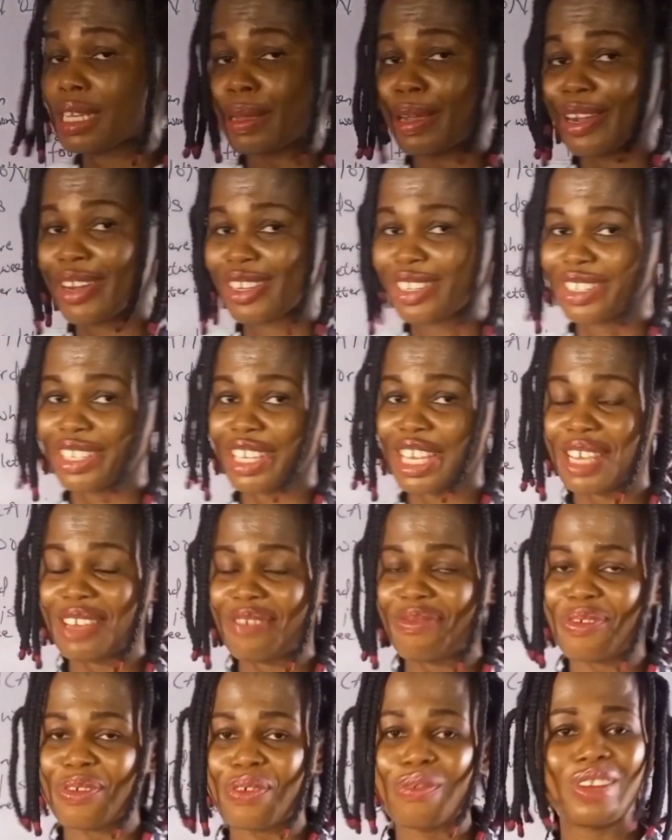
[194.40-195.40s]
tip I'm gonna
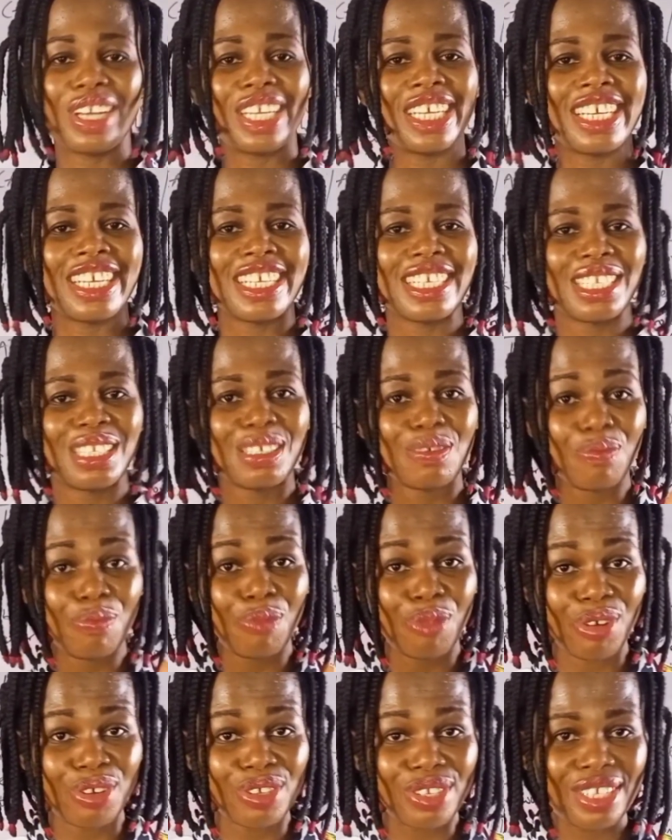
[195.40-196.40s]
give you, which is the
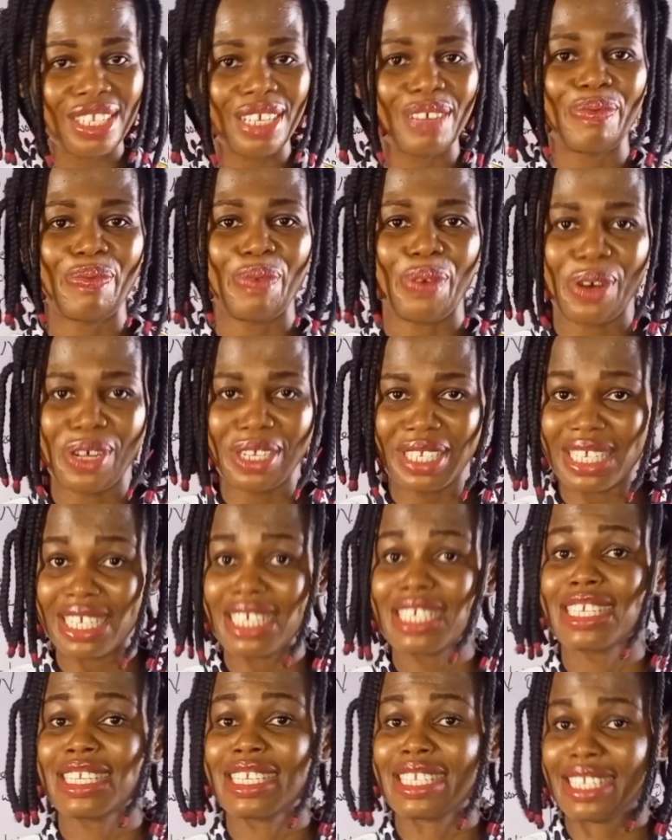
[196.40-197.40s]
most
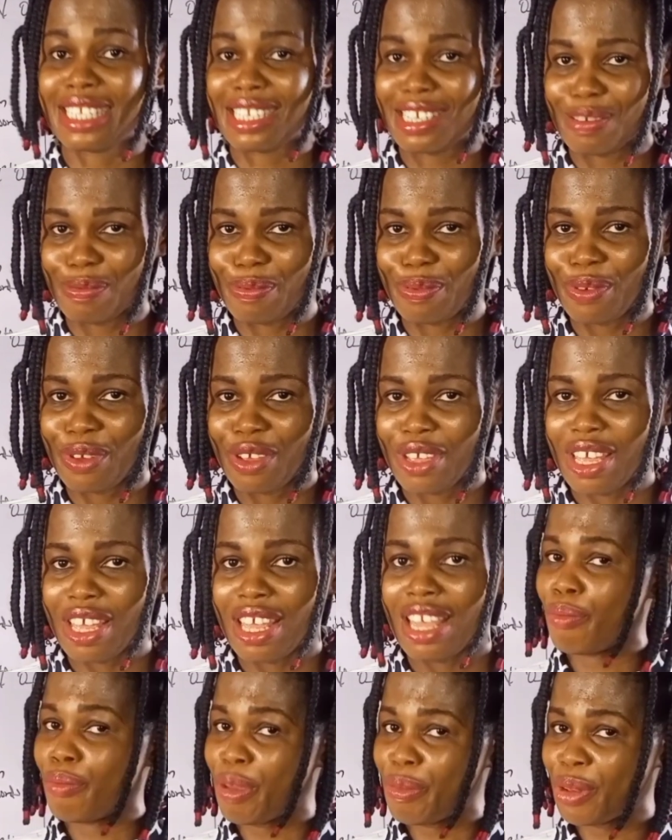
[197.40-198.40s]
important tip,
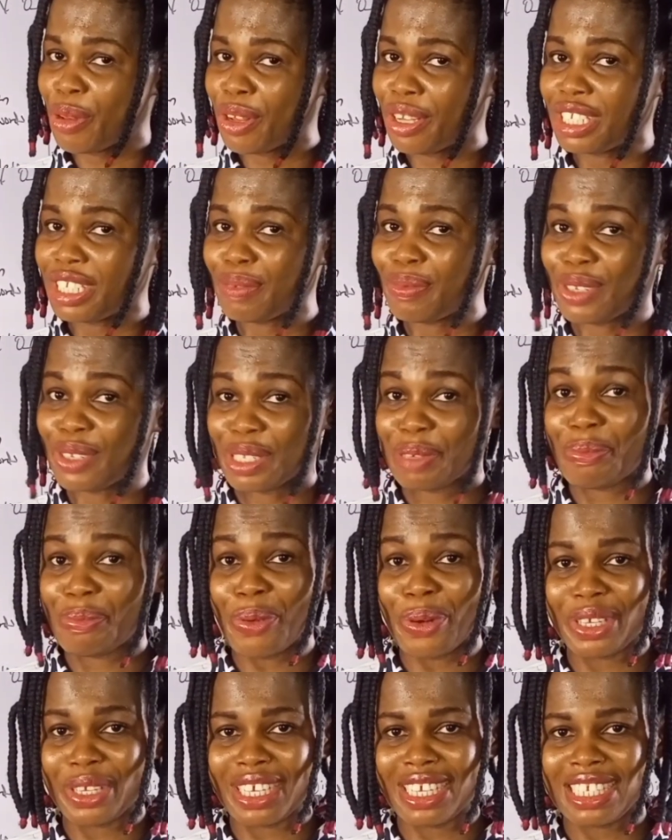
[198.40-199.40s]
maybe not the most
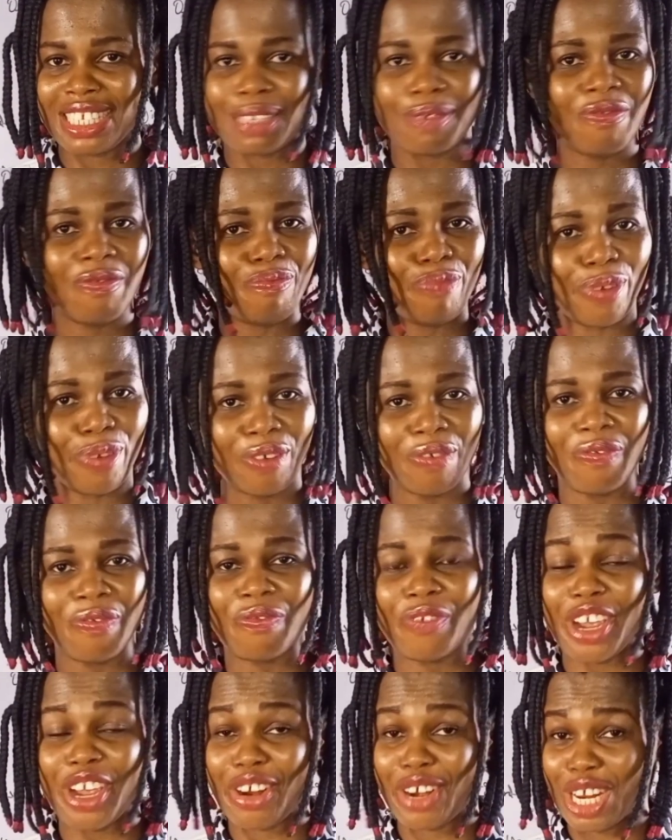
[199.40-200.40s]
important tip, but
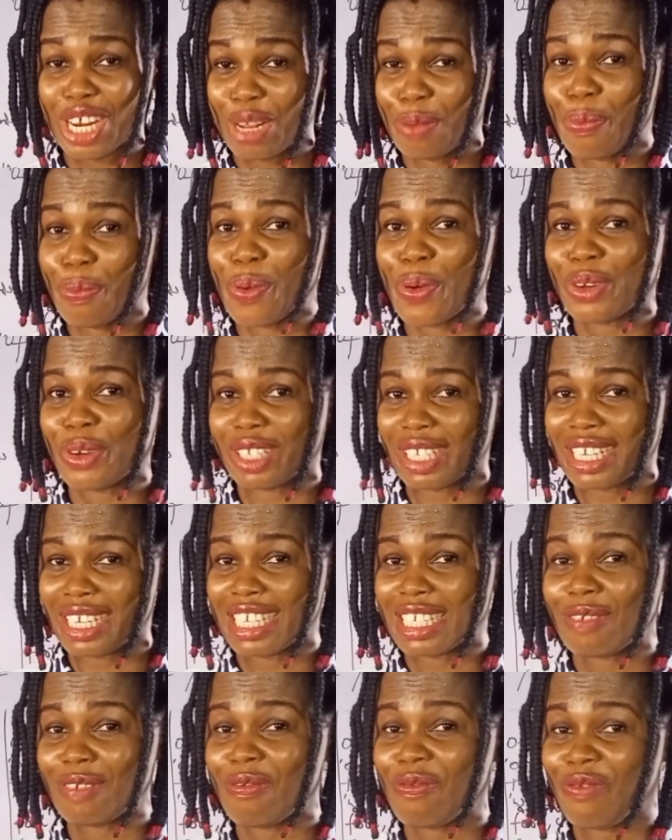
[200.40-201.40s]
very
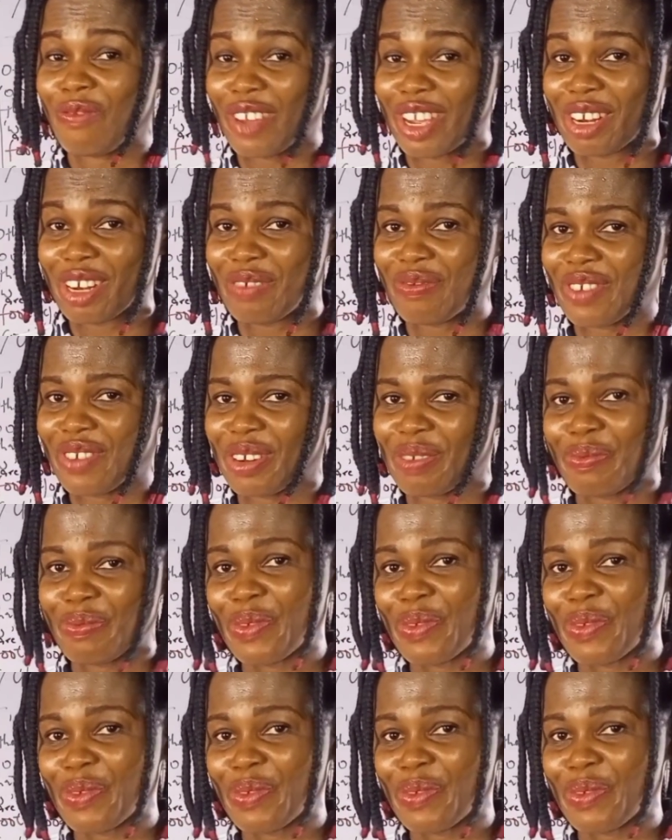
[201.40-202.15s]
important, very, very